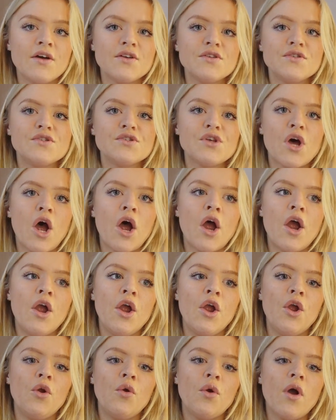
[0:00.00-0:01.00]
so
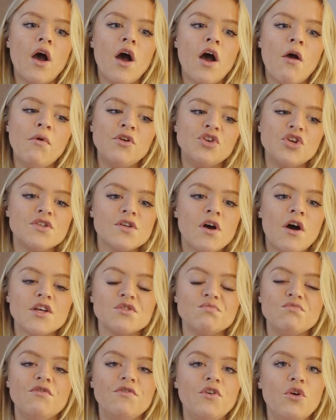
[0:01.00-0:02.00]
I would just
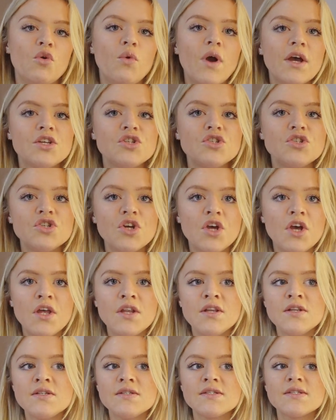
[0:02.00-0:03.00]
ask them a few
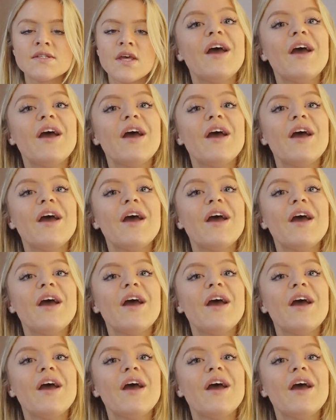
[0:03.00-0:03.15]
questions.